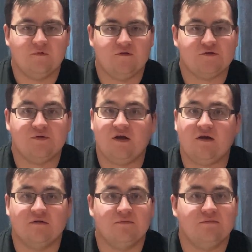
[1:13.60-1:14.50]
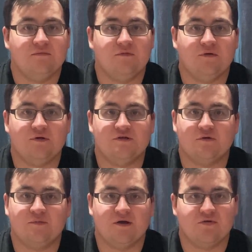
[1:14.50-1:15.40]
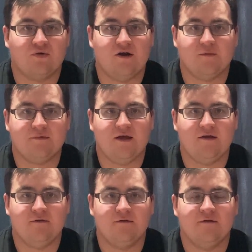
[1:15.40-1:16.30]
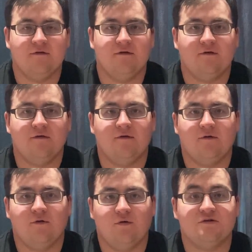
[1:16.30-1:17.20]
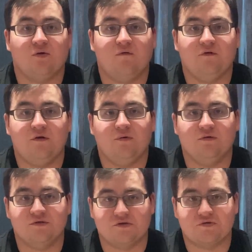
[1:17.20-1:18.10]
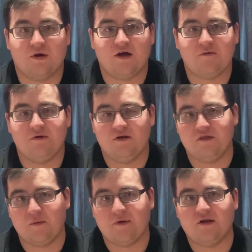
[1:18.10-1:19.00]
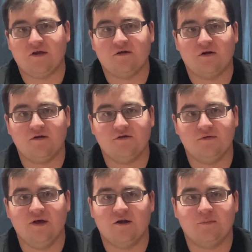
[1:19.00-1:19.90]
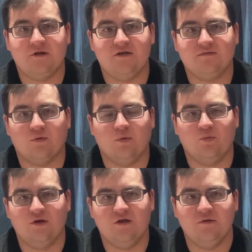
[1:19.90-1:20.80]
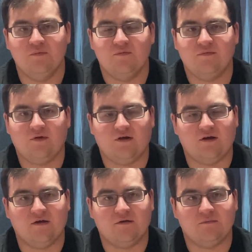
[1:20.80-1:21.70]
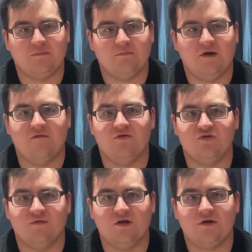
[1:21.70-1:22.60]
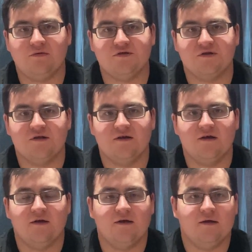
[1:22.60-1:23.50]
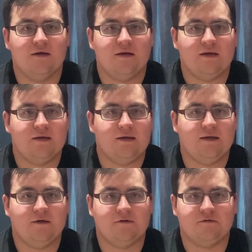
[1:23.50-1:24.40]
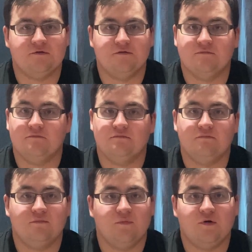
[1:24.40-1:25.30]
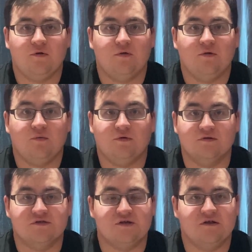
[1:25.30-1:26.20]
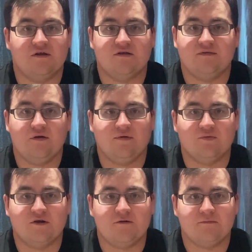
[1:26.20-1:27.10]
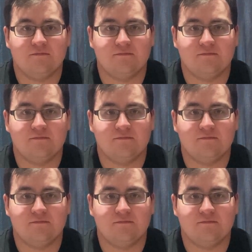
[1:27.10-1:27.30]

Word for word: so yeah, no, it's going to be a great update. So hopefully you'll subscribe, hit that bell icon to get updates for when we uh, make future videos. And we'll see you in the next video, everybody.